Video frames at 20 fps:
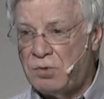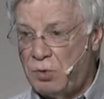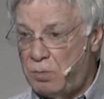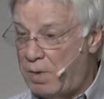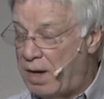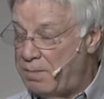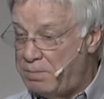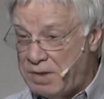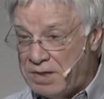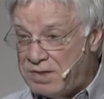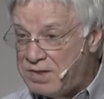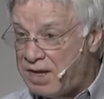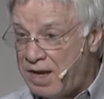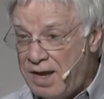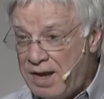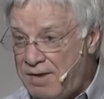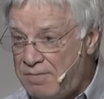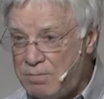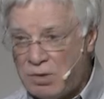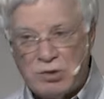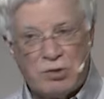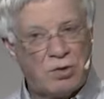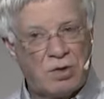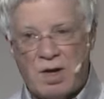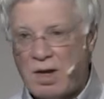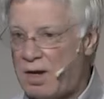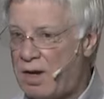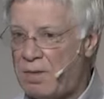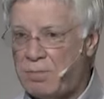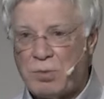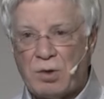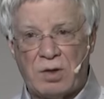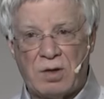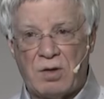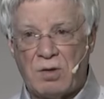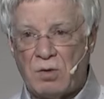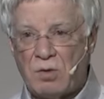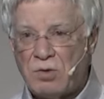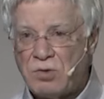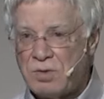You might be saved, but you're not operating
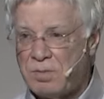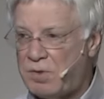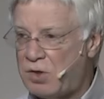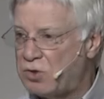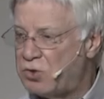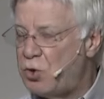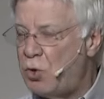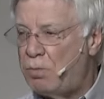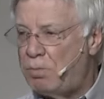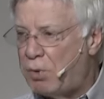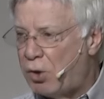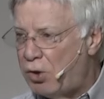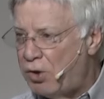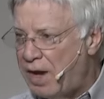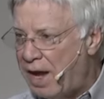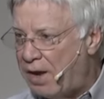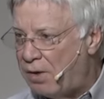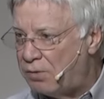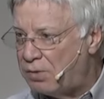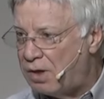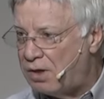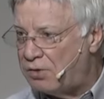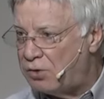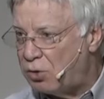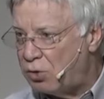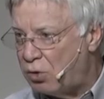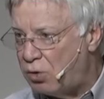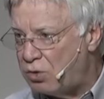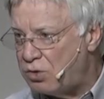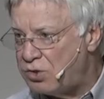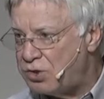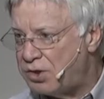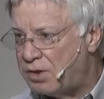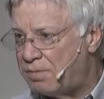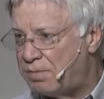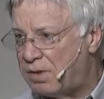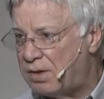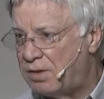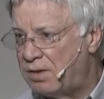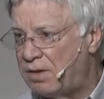under lordship. There's no burnout under
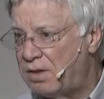lordship.